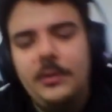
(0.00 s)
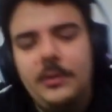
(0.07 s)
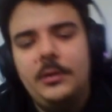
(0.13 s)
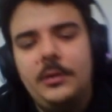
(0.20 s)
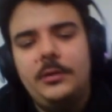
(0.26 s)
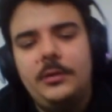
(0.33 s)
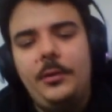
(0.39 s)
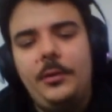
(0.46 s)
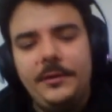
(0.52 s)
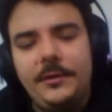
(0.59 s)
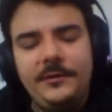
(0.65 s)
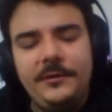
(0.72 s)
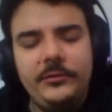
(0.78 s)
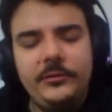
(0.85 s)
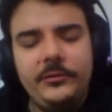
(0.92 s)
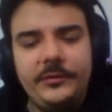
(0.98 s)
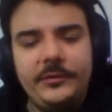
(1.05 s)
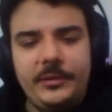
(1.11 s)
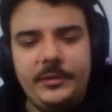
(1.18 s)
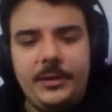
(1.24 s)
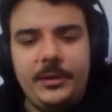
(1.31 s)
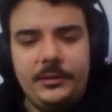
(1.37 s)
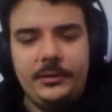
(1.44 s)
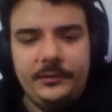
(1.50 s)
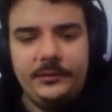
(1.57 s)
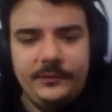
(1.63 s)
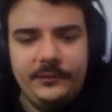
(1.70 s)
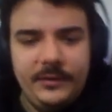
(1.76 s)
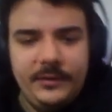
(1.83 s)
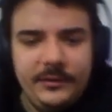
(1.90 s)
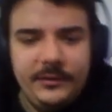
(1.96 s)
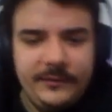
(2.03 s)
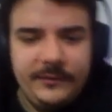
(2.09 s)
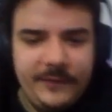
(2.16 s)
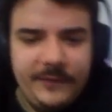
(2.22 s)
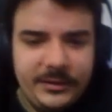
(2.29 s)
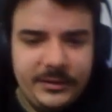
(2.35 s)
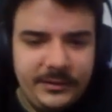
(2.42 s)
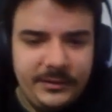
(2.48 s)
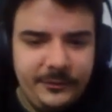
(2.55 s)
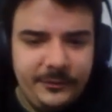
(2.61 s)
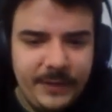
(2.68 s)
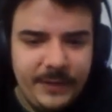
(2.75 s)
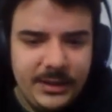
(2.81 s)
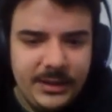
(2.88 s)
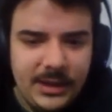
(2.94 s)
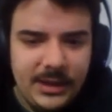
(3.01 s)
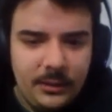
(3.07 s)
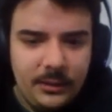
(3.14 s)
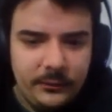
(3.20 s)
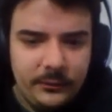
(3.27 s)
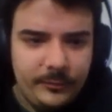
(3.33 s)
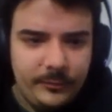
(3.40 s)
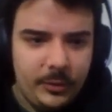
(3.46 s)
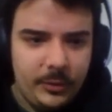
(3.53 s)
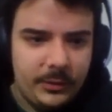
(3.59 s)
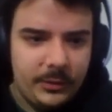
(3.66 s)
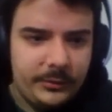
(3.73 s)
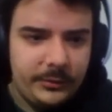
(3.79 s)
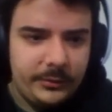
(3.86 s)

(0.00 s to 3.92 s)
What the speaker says: Now what's interesting about this is the fact that if you make L smaller,